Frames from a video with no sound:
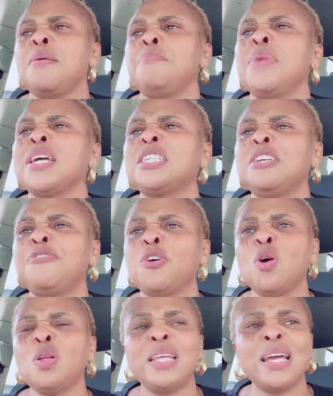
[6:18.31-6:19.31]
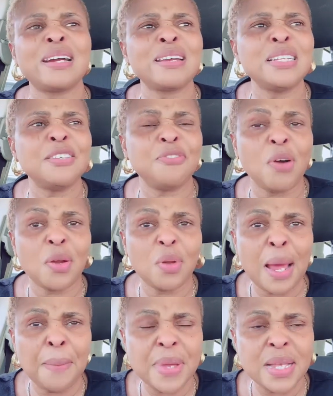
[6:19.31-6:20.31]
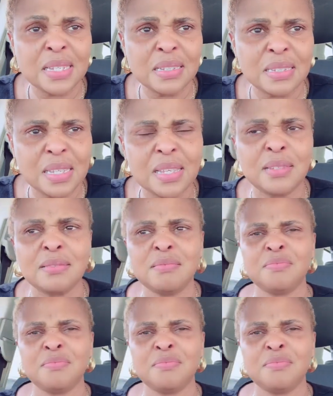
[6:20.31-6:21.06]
Make she for not dey greedy for another person thing.